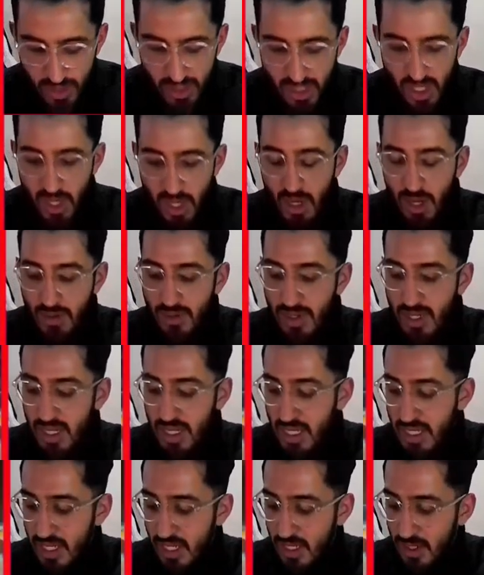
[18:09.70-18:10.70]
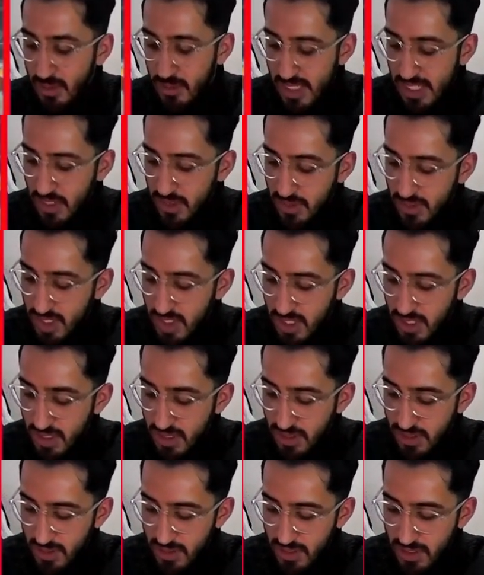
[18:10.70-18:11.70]
are a little bit dodgy,
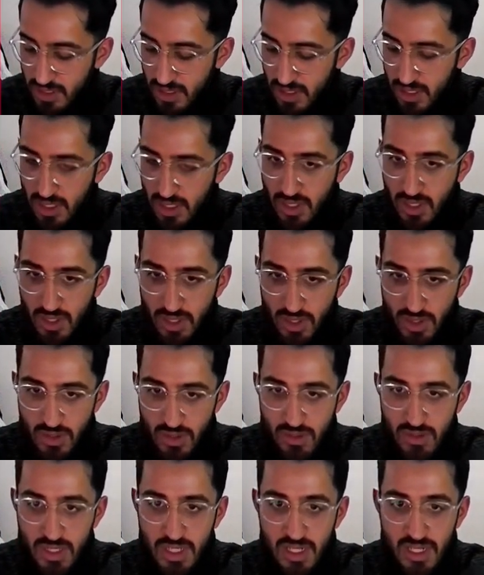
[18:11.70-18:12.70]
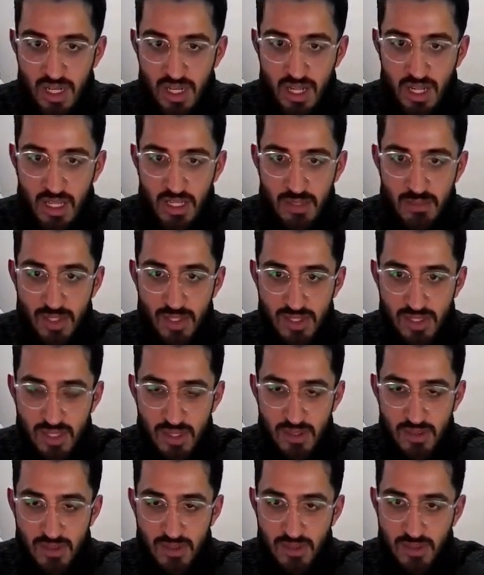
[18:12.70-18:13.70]
not gonna lie, but still
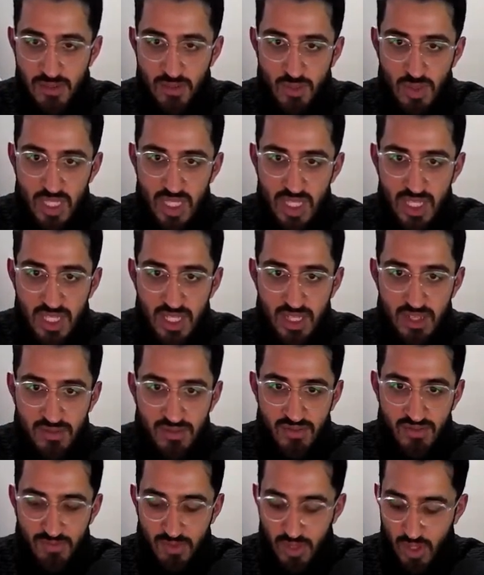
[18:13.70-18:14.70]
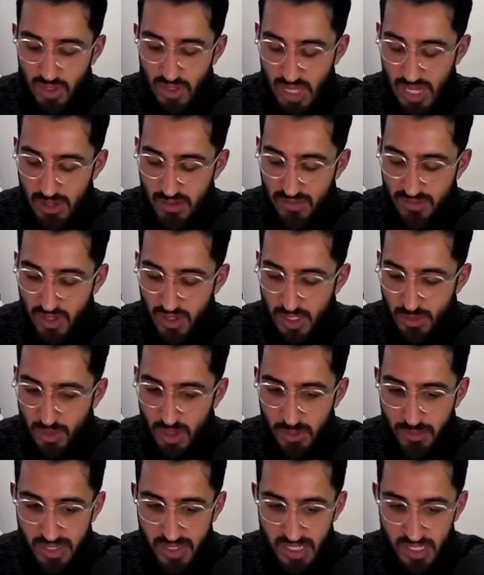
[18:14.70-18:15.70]
we've got our first
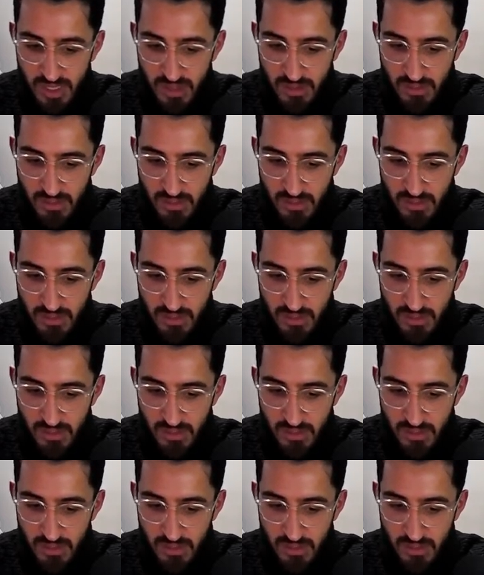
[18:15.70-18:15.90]
proper hit.